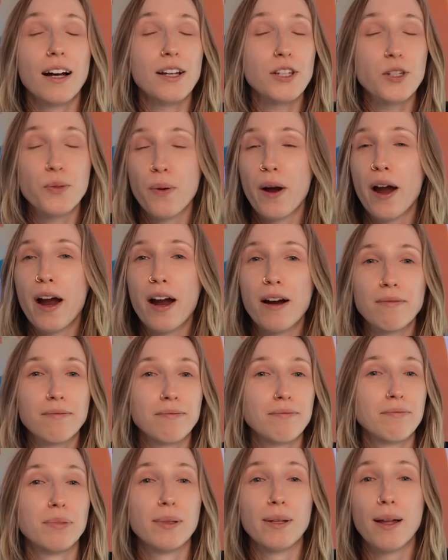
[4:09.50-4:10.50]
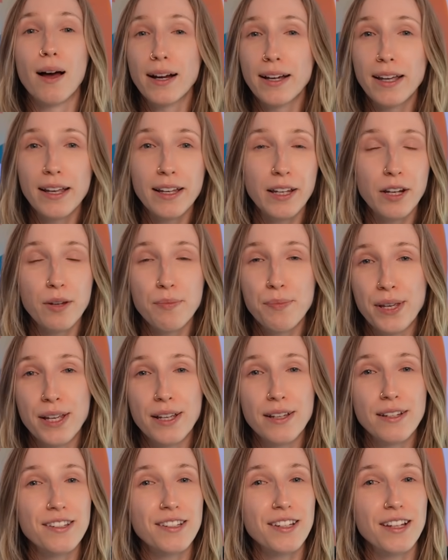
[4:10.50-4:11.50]
I swear, blocking in a
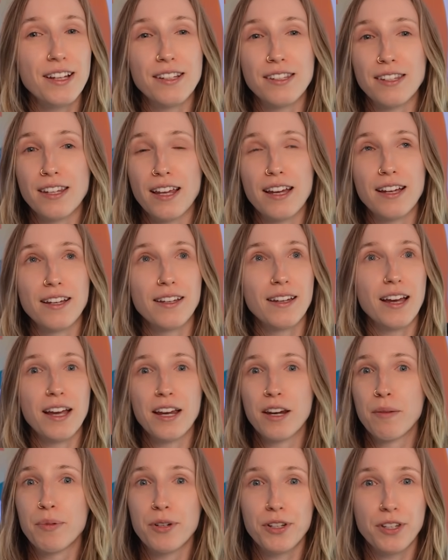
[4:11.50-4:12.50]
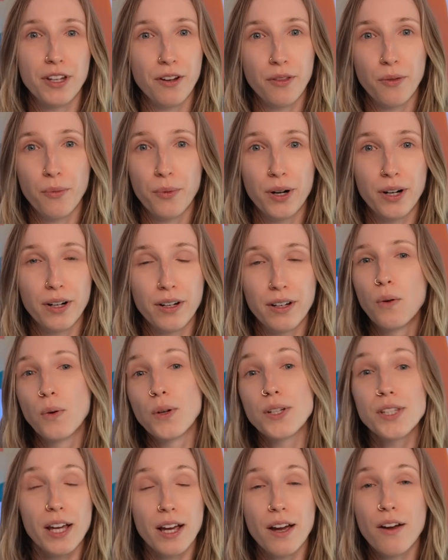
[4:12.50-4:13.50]
piece is 80% of the work.
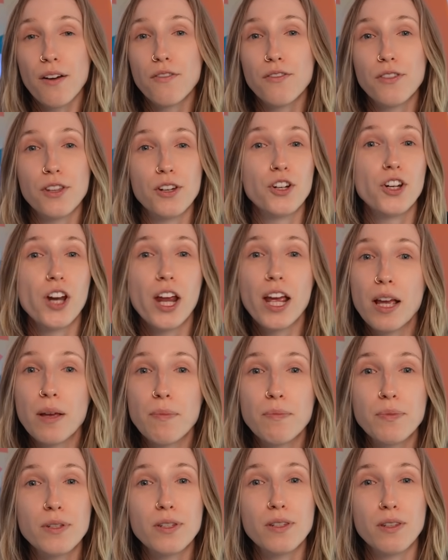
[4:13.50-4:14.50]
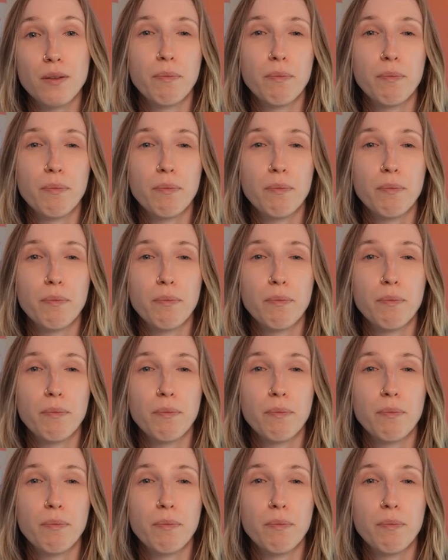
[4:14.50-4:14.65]
Once I have the shapes, the